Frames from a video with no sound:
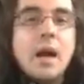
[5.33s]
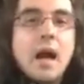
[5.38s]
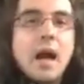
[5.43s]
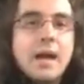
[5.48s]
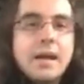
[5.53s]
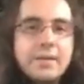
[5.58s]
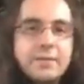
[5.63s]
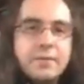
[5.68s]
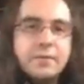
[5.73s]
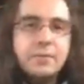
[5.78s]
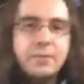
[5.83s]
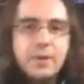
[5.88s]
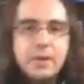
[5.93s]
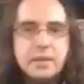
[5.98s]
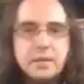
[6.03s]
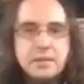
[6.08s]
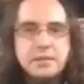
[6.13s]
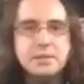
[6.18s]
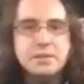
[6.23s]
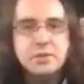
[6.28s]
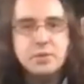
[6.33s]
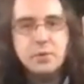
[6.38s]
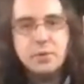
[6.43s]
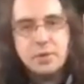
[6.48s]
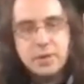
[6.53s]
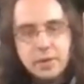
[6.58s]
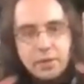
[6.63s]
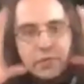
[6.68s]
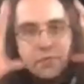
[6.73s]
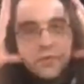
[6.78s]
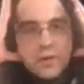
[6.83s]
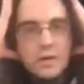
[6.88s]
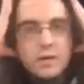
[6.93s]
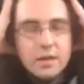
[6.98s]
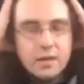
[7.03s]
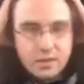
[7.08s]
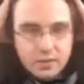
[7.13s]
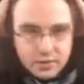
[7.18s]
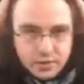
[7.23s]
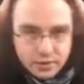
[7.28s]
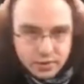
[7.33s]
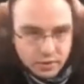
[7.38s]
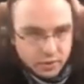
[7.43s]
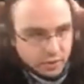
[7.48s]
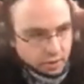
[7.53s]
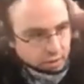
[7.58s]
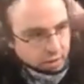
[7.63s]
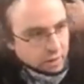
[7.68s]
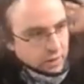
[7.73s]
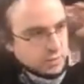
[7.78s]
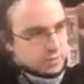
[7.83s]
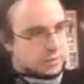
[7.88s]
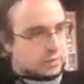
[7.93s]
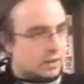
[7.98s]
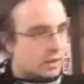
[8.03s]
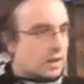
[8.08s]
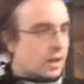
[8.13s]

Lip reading: Hi everyone, this is Stuart at 3 Gear Studios,